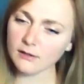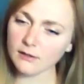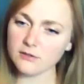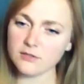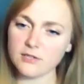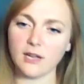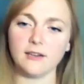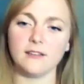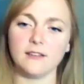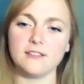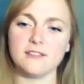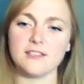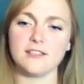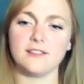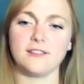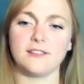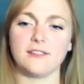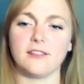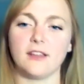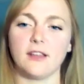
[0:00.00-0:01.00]

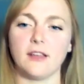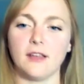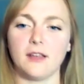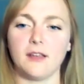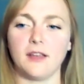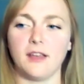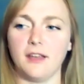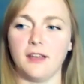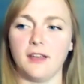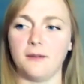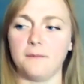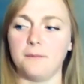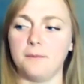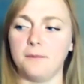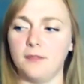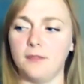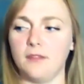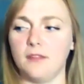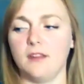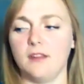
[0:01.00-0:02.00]
challenges that
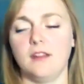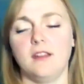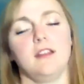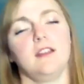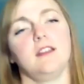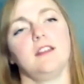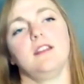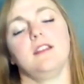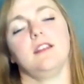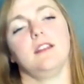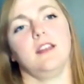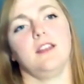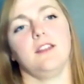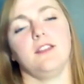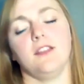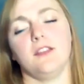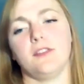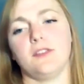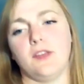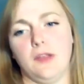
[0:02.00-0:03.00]

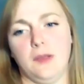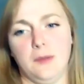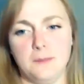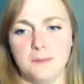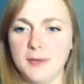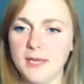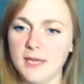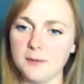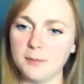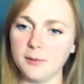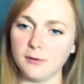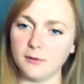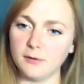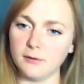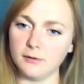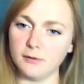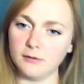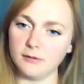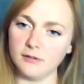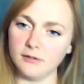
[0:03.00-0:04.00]
that certain
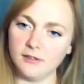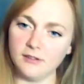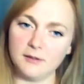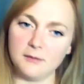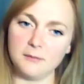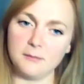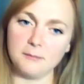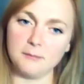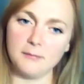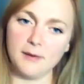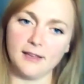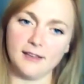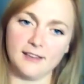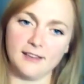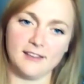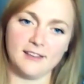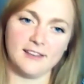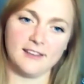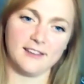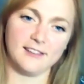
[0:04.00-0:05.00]
people
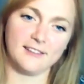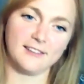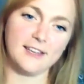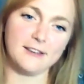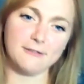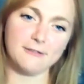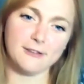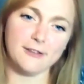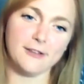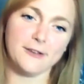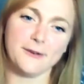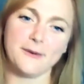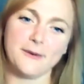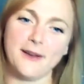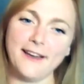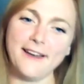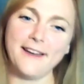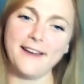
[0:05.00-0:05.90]
may give you.